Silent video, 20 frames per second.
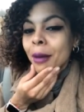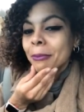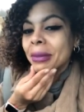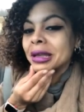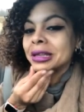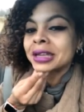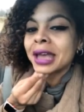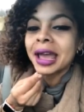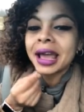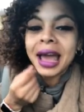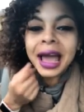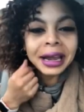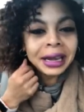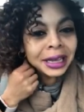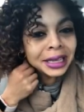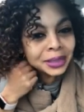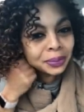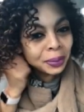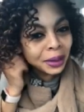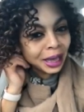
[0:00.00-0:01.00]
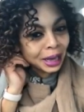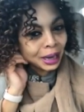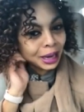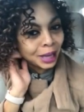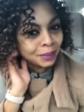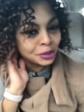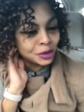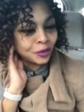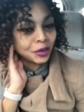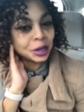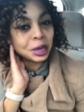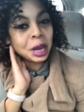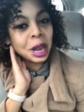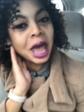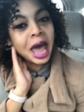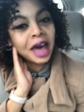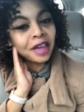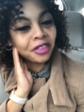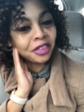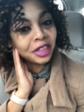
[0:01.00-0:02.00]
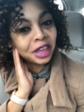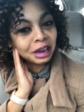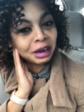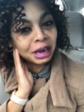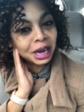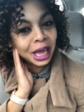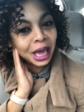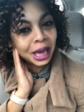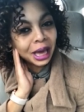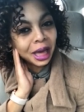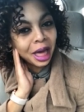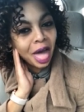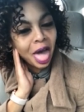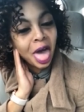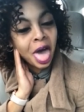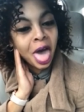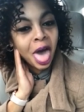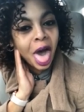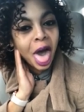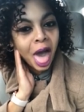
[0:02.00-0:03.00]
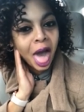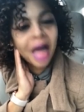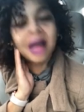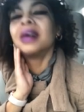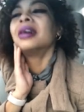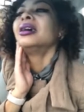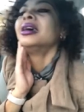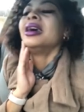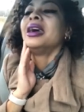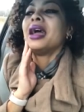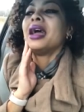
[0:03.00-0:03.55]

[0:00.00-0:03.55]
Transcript: Bitch ain't got these big lips for nothing, nigga.